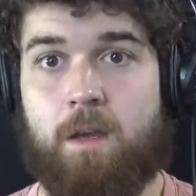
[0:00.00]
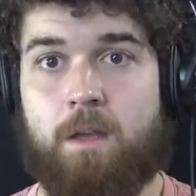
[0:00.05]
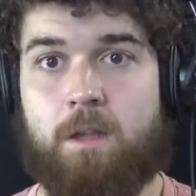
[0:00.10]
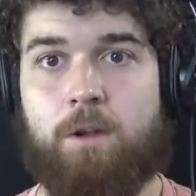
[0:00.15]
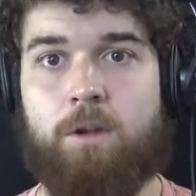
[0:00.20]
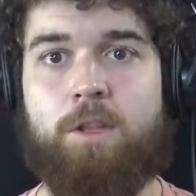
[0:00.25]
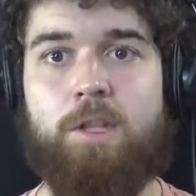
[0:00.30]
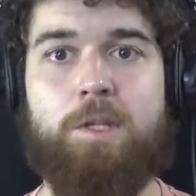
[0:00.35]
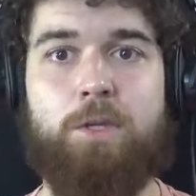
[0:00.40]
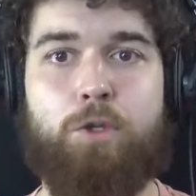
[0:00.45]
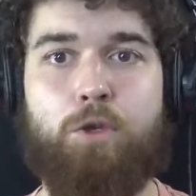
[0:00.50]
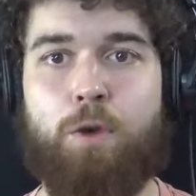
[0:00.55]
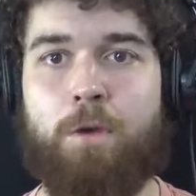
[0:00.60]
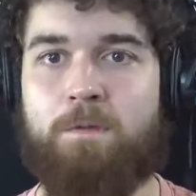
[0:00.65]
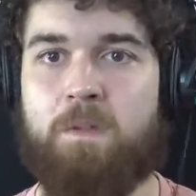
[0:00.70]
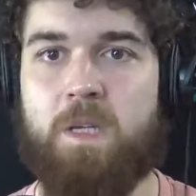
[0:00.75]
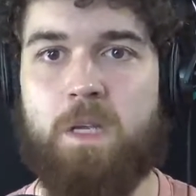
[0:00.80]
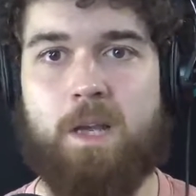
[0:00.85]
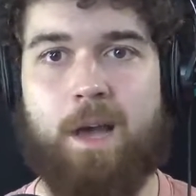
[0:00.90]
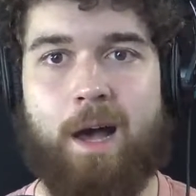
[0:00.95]
You know, these
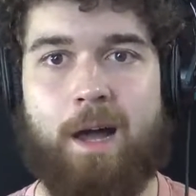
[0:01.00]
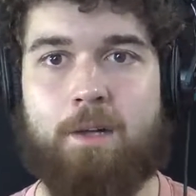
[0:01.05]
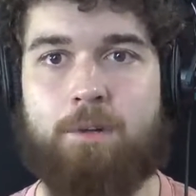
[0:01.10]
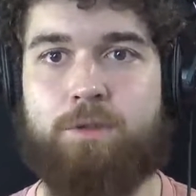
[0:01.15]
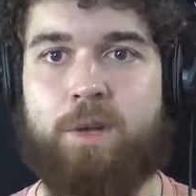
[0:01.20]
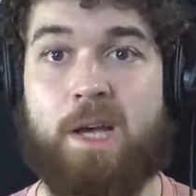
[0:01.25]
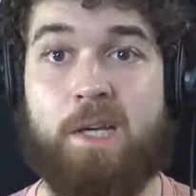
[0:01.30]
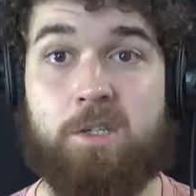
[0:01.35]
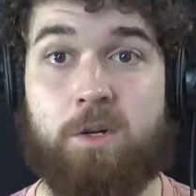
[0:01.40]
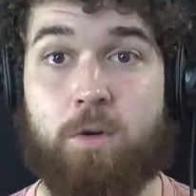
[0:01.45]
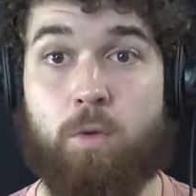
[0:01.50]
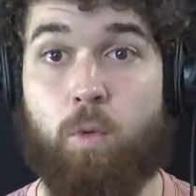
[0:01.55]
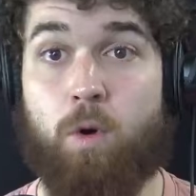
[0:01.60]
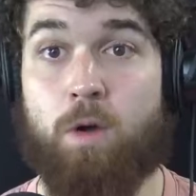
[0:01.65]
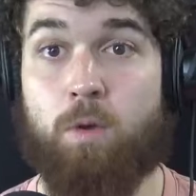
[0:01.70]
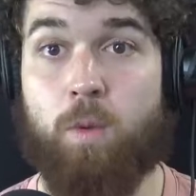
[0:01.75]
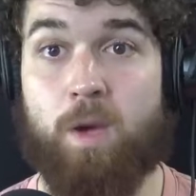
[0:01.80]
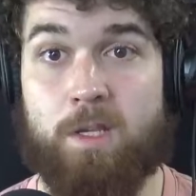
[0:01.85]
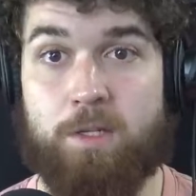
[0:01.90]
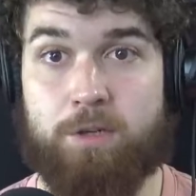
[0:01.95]
UFC contracts are a
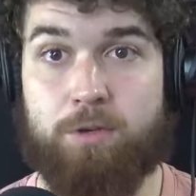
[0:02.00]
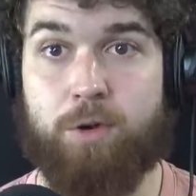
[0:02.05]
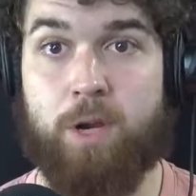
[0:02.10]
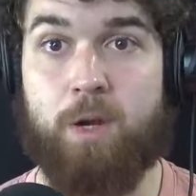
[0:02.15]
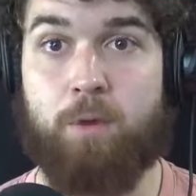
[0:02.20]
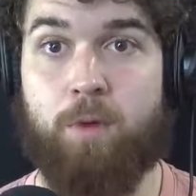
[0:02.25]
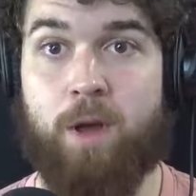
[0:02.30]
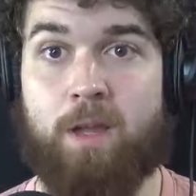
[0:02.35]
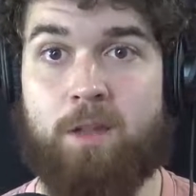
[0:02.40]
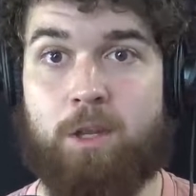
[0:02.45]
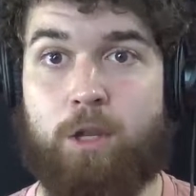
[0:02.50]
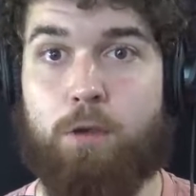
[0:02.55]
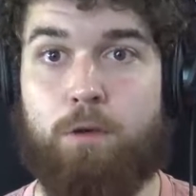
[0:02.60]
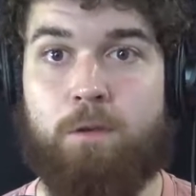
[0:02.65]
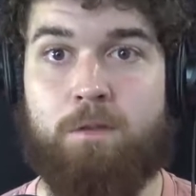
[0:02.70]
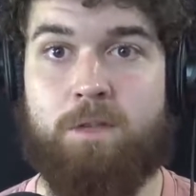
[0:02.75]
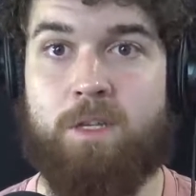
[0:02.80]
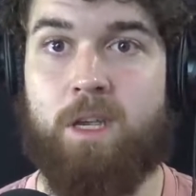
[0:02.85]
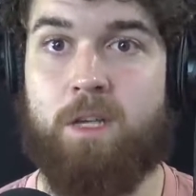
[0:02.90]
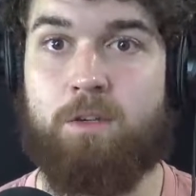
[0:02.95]
one-way street, right? The
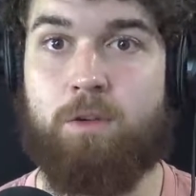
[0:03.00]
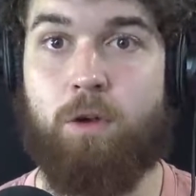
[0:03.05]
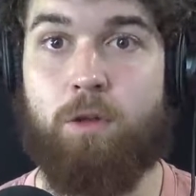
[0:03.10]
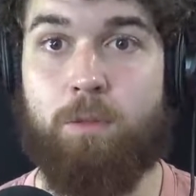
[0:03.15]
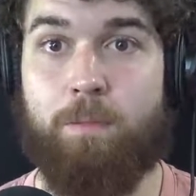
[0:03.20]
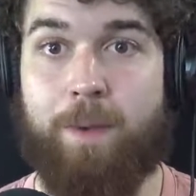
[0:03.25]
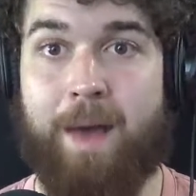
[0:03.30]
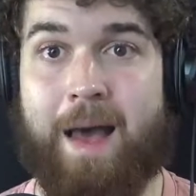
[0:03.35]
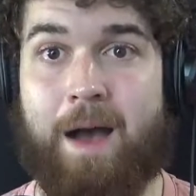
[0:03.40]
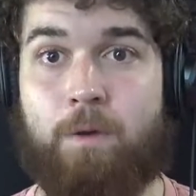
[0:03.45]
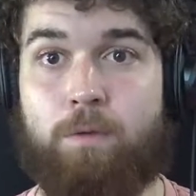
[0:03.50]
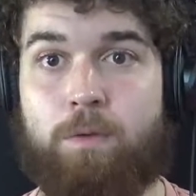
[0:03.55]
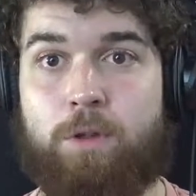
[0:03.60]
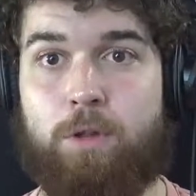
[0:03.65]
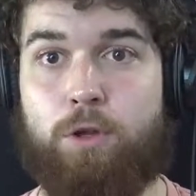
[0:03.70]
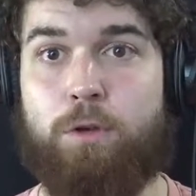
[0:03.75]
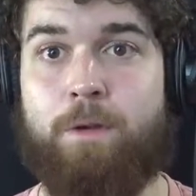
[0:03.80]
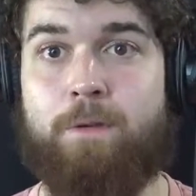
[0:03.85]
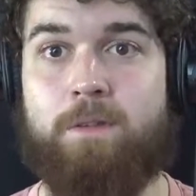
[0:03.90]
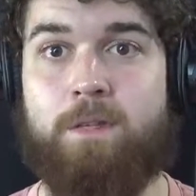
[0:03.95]
UFC has all the power.
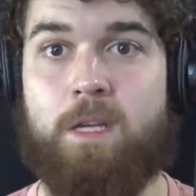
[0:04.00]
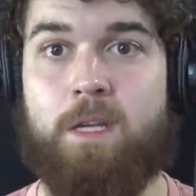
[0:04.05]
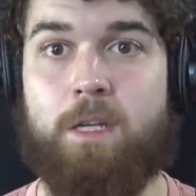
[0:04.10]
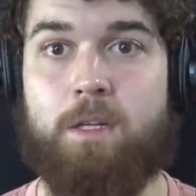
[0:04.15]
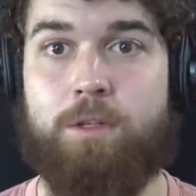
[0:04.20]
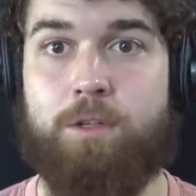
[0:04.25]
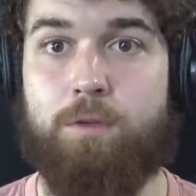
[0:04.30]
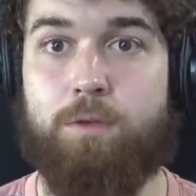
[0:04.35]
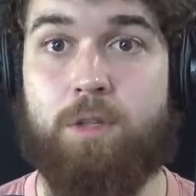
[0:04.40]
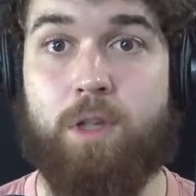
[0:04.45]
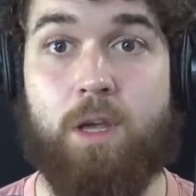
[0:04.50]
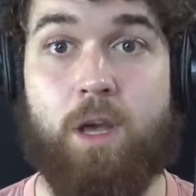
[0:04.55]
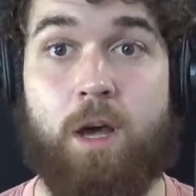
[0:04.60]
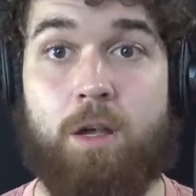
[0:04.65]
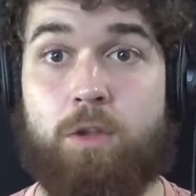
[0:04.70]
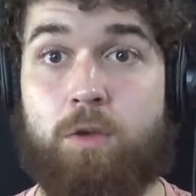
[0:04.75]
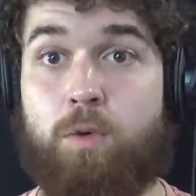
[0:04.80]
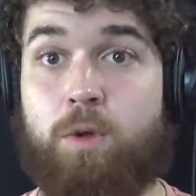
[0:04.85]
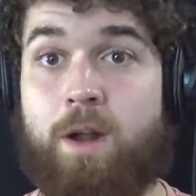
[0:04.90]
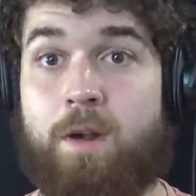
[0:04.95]
The UFC could choose to
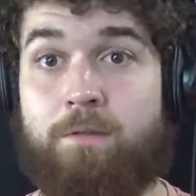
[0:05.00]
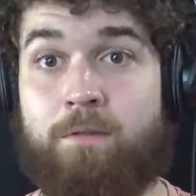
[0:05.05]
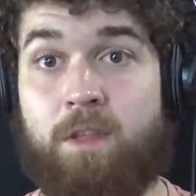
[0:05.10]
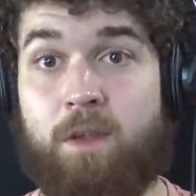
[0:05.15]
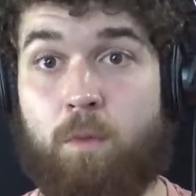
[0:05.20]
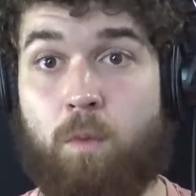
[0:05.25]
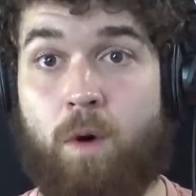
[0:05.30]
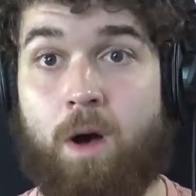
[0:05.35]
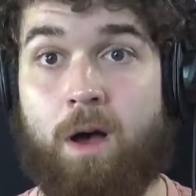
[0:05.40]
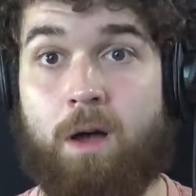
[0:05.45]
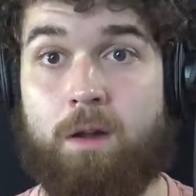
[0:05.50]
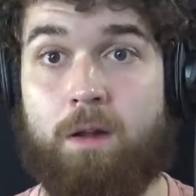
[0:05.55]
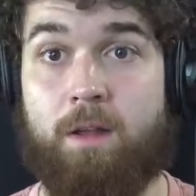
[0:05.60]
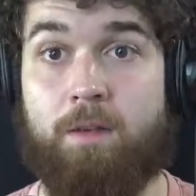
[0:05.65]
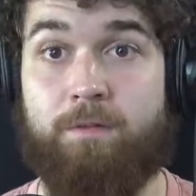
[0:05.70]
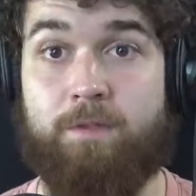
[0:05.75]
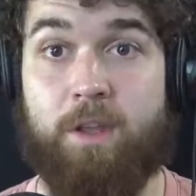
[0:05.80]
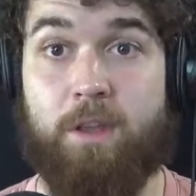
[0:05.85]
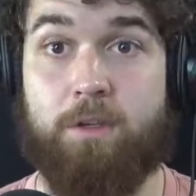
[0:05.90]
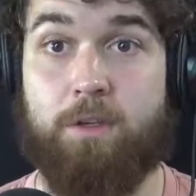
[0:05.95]
cut you whenever they want,
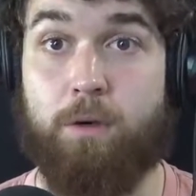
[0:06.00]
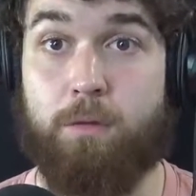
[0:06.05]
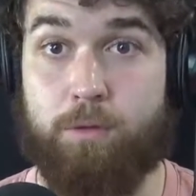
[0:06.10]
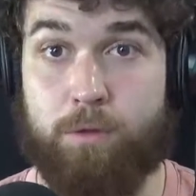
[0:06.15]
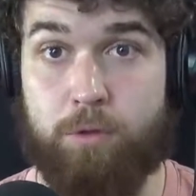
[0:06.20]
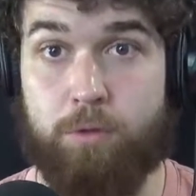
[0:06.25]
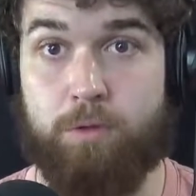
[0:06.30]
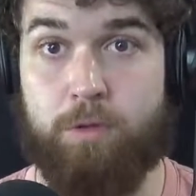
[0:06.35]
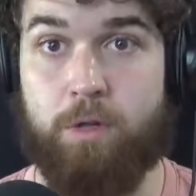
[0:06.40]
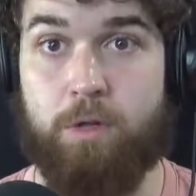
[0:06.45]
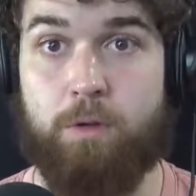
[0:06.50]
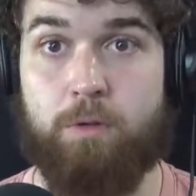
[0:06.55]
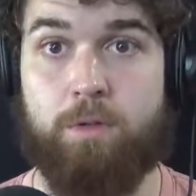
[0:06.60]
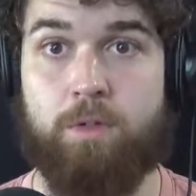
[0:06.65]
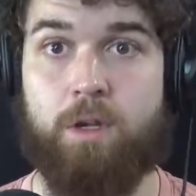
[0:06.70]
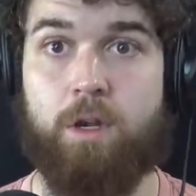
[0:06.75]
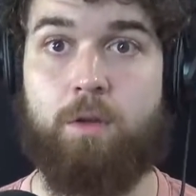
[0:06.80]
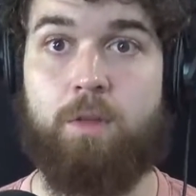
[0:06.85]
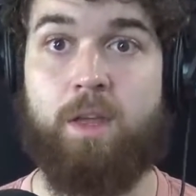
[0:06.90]
if they so choose to do so.